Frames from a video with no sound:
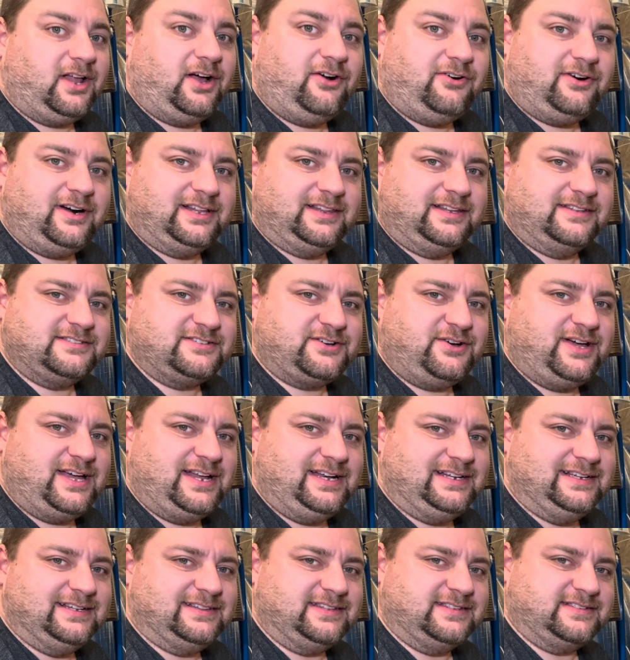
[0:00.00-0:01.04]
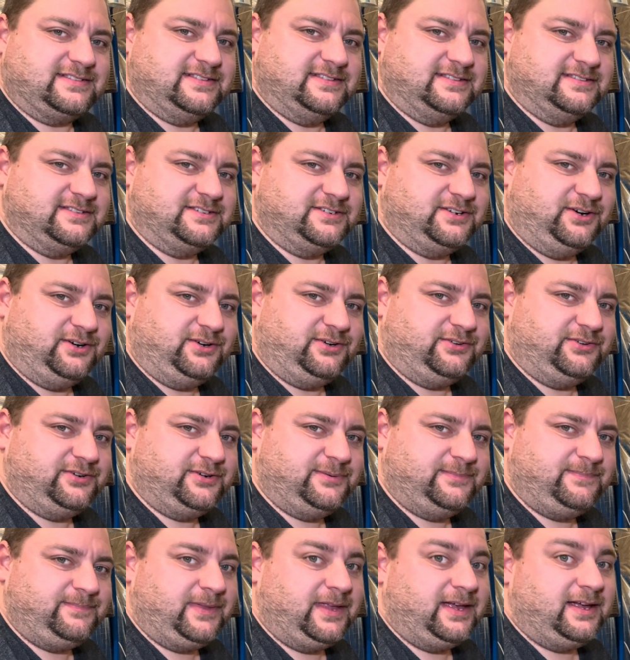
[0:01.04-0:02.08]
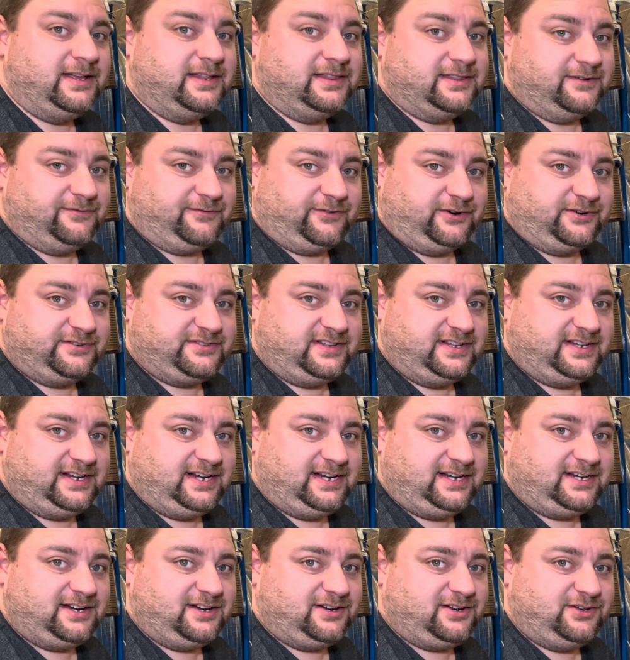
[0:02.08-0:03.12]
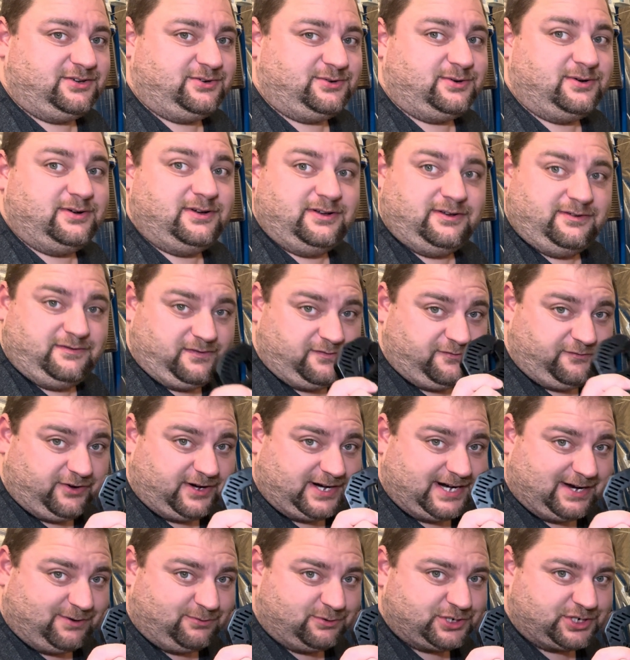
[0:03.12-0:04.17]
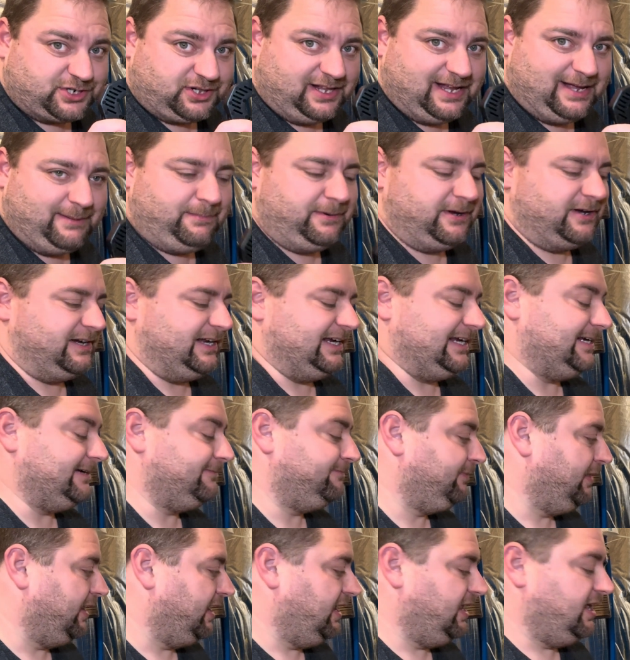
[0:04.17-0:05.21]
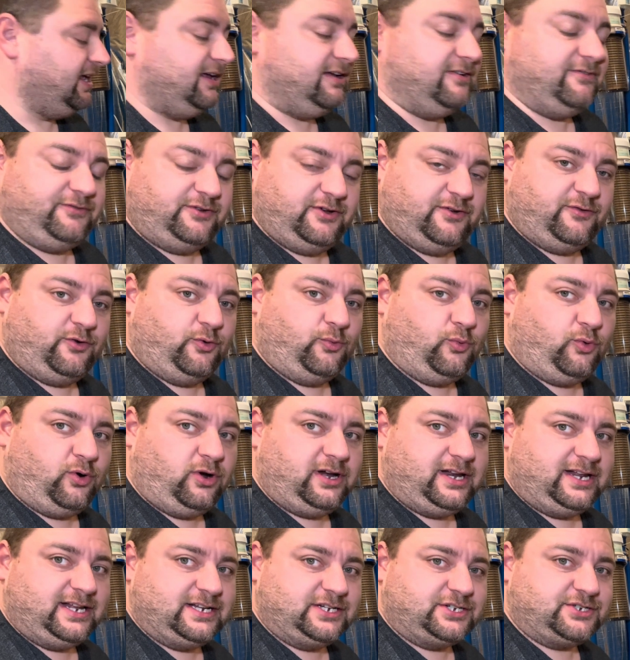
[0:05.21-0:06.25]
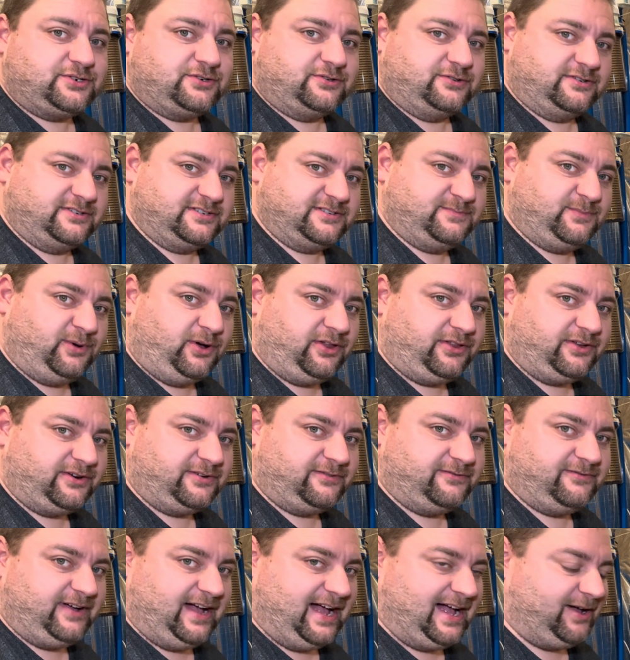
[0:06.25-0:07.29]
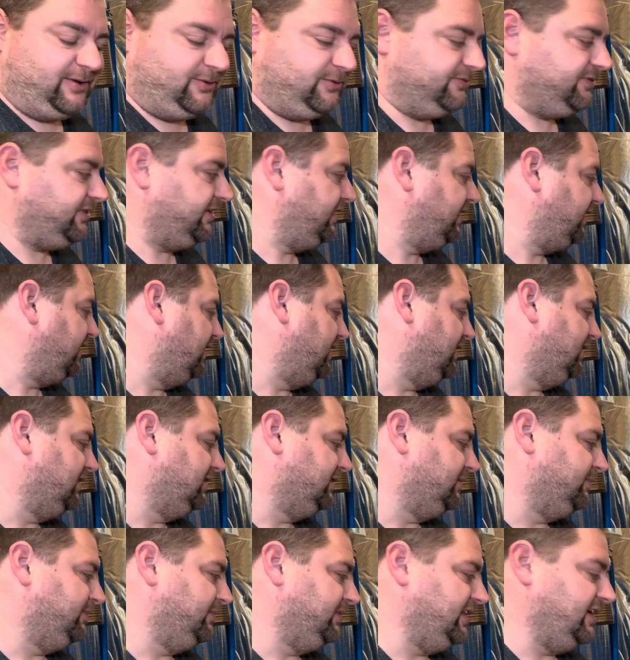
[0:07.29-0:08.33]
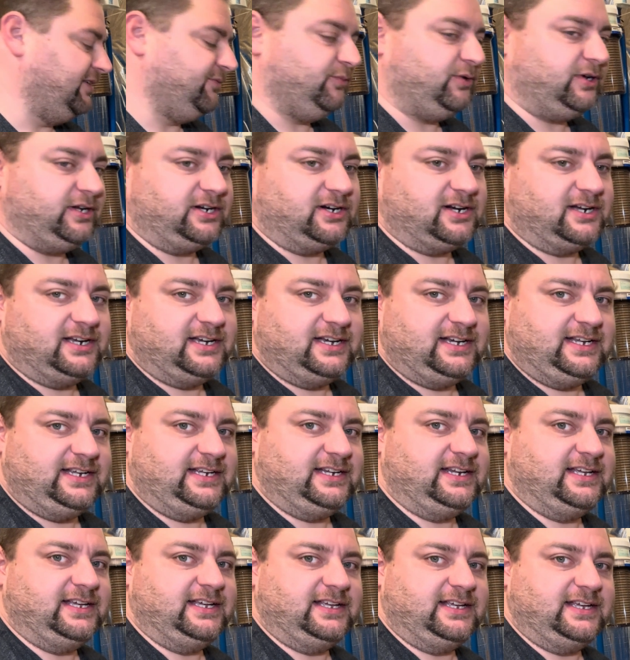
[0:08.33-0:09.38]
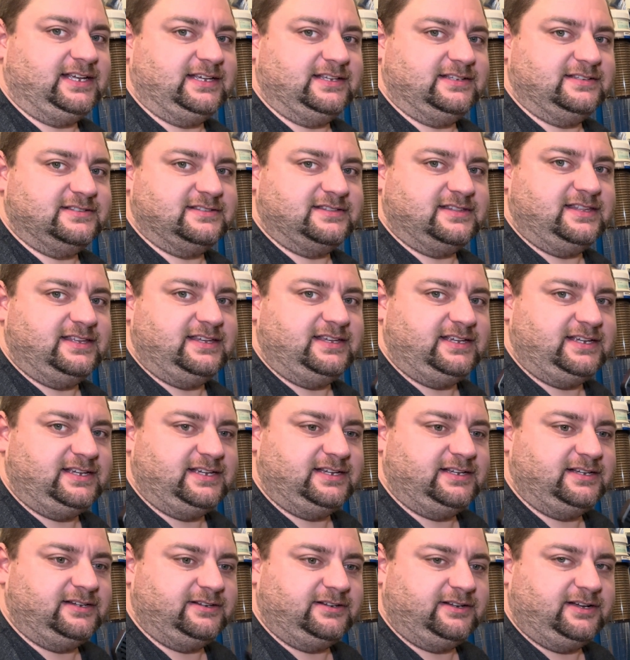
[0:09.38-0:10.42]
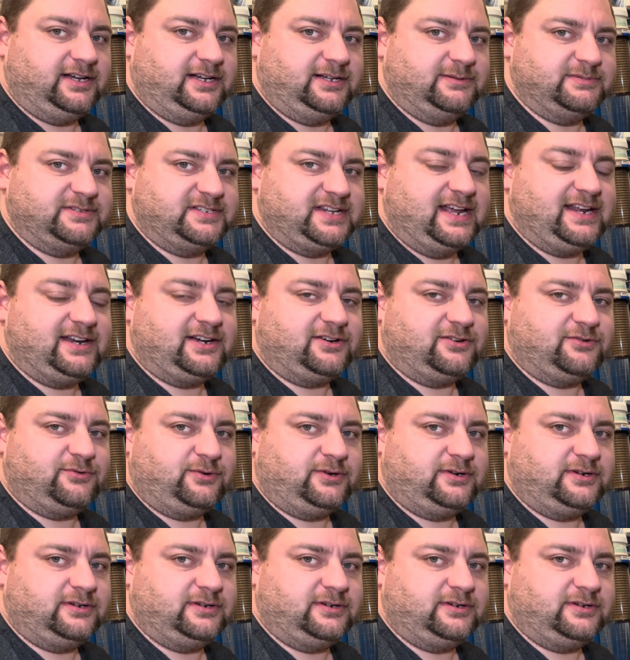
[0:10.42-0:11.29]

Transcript: All right, let's go ahead and get this installed. The first thing you need to do, figure out which clamp you need. If you have a 1-inch or smaller valve, then what you're going to need is the standard